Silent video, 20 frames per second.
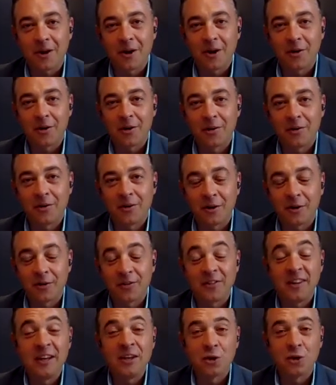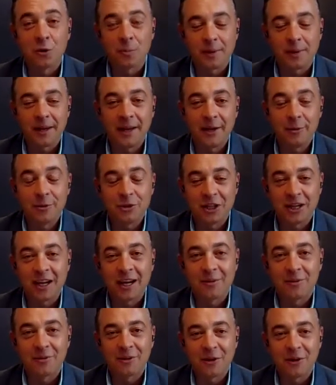our senior play, which
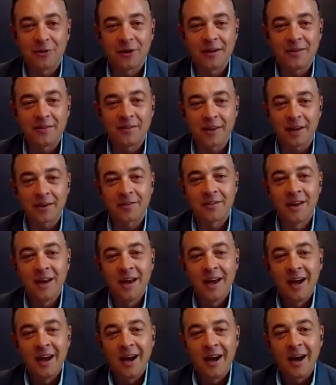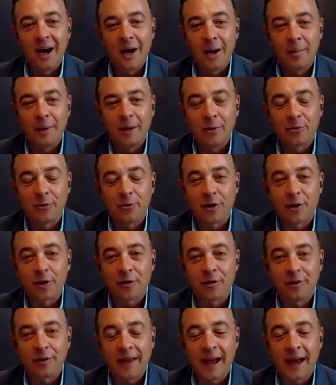again was in grade 6. And it was
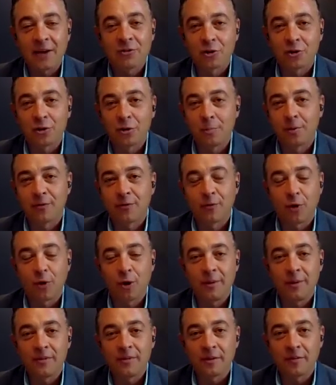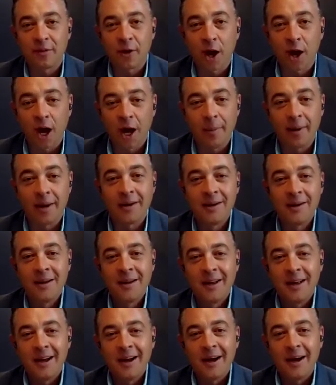our theatrical performance of The Hobbit.
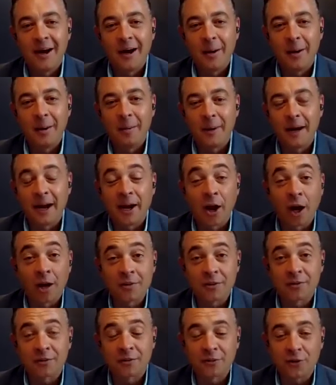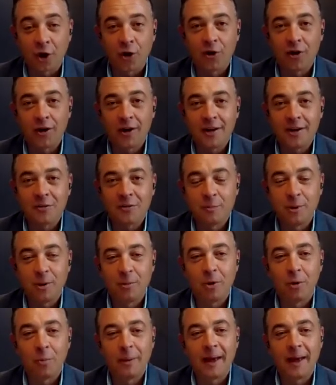And I got to star in it as
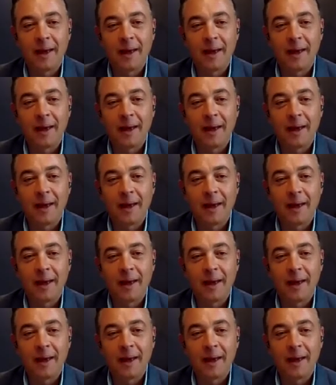Bilbo